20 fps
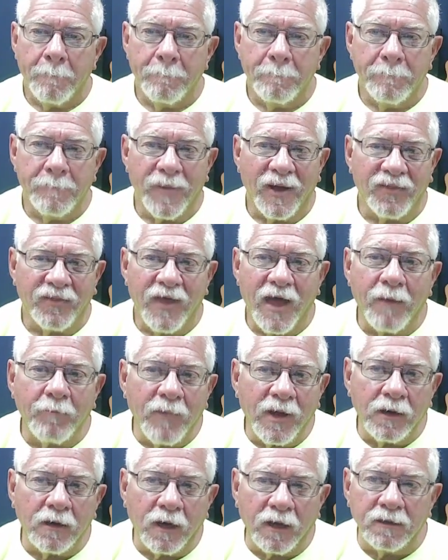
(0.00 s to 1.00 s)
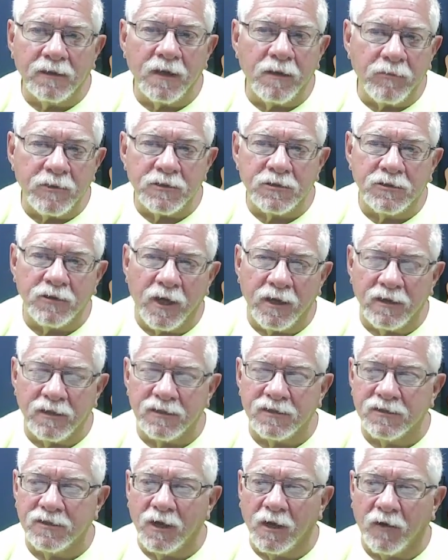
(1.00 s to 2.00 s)
But that may not demonstrate
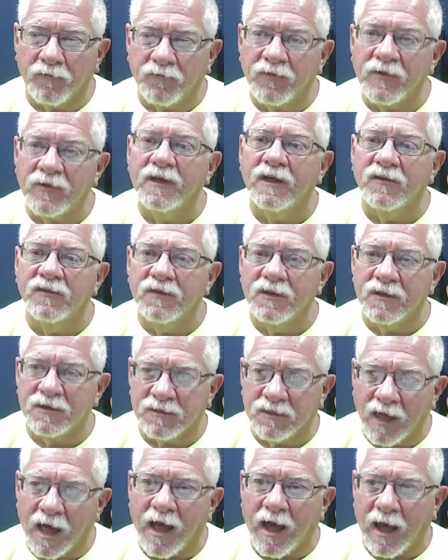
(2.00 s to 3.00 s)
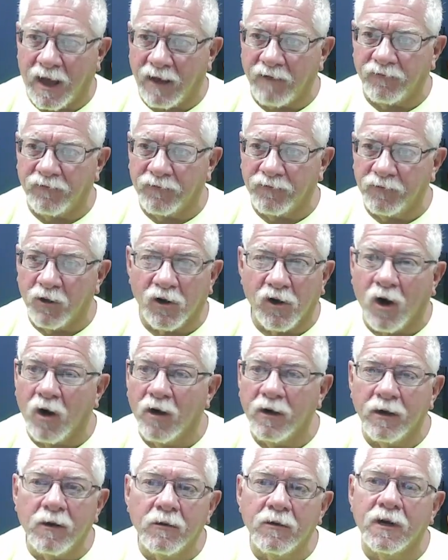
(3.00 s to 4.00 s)
itself in this life. There
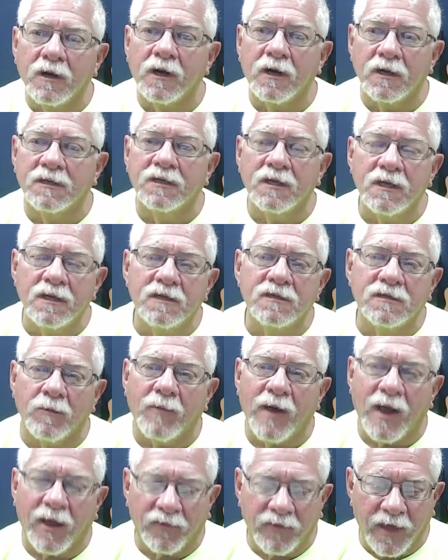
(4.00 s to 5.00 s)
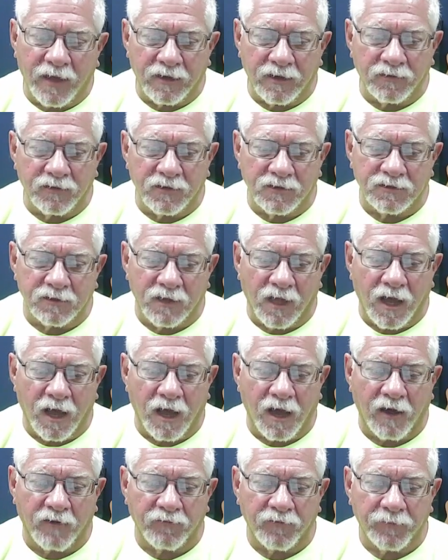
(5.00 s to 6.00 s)
are no guarantees about that in this life.